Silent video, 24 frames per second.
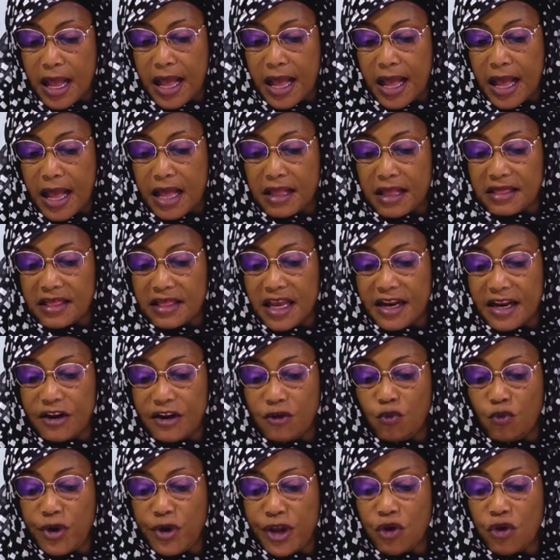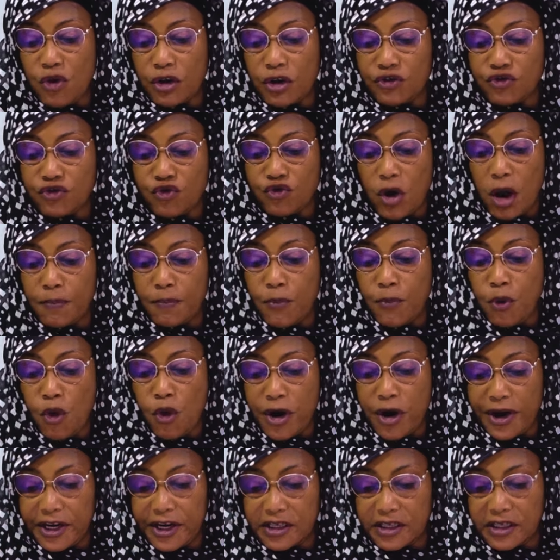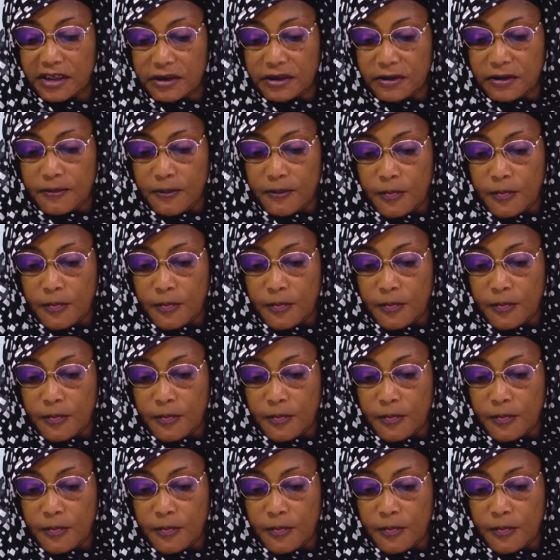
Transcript: and then we got to a point